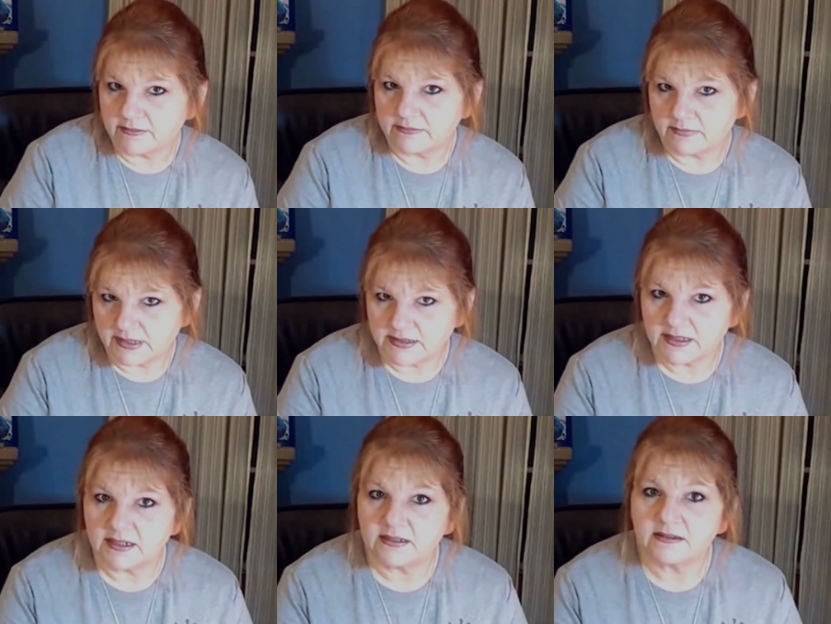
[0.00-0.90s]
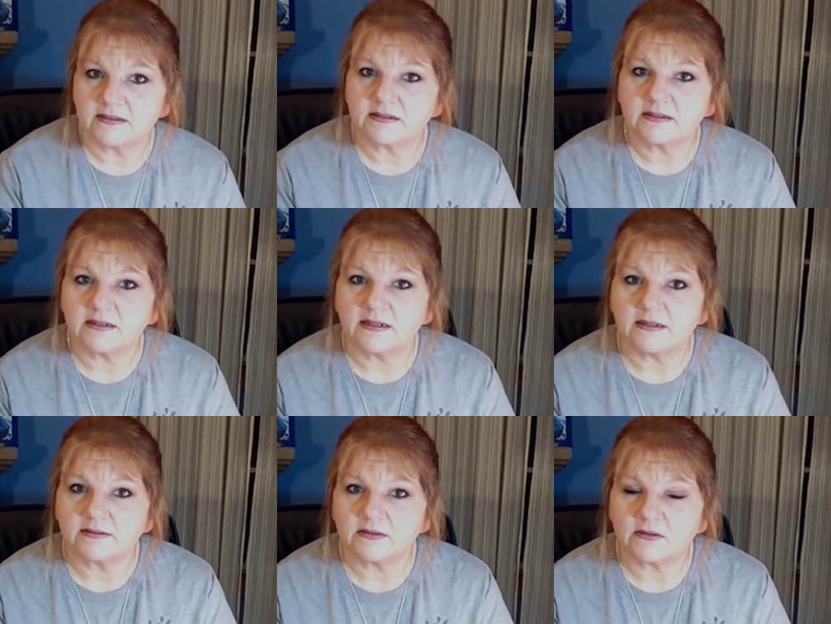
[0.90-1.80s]
and being
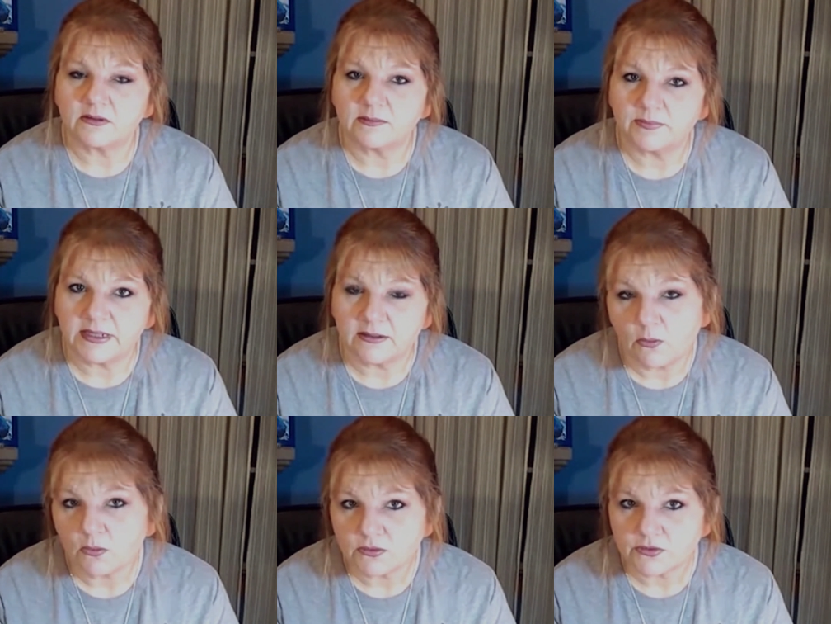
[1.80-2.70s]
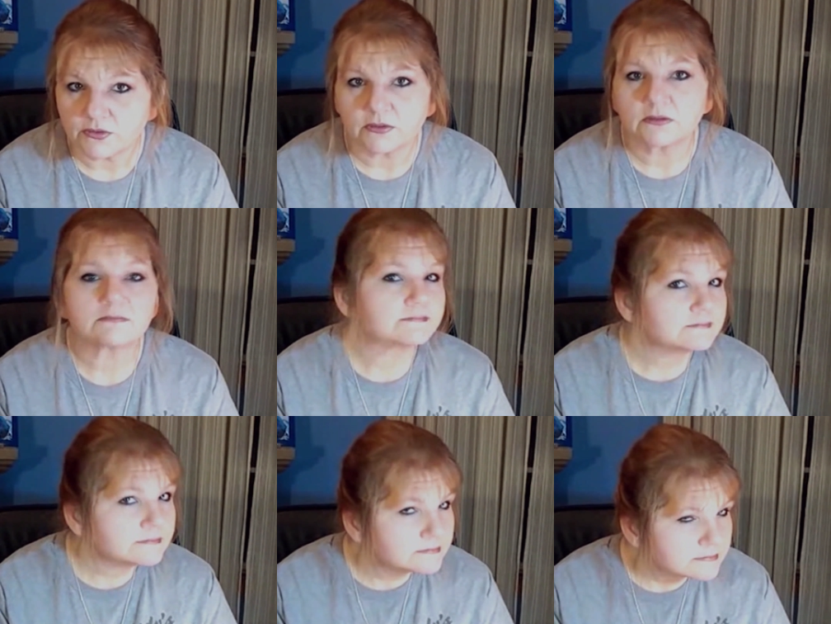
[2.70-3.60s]
older, you know.